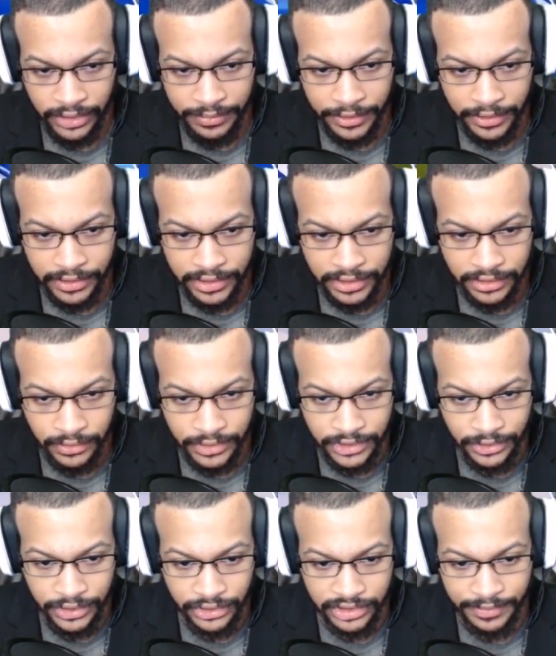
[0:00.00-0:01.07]
builds, what you
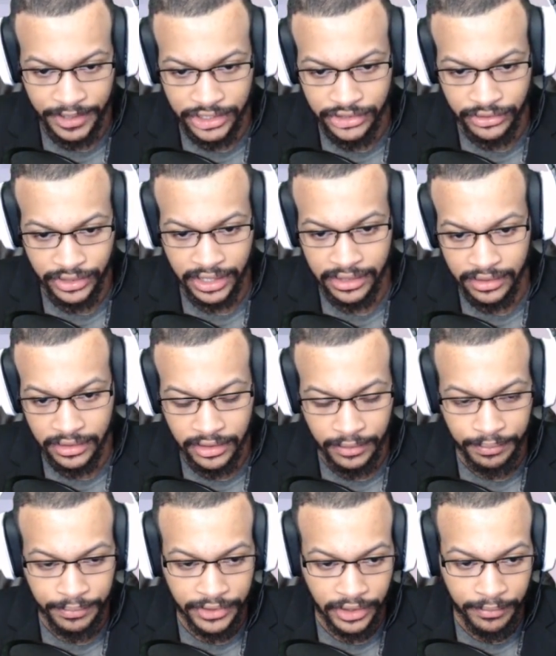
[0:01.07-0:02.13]
want to do is make sure that
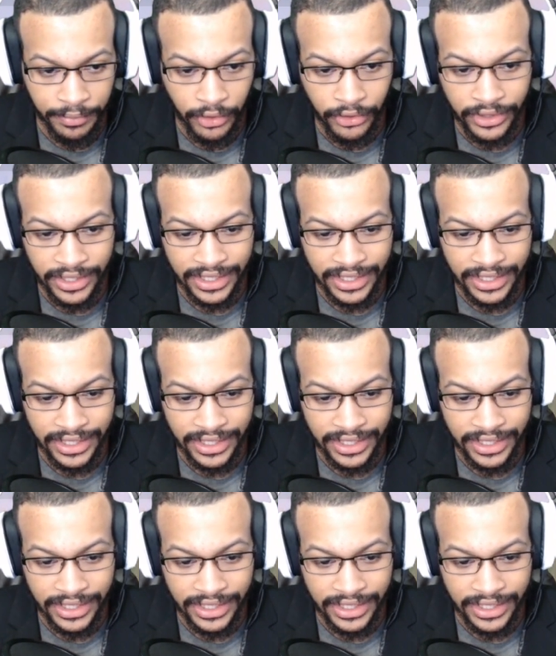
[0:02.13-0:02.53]
the opponent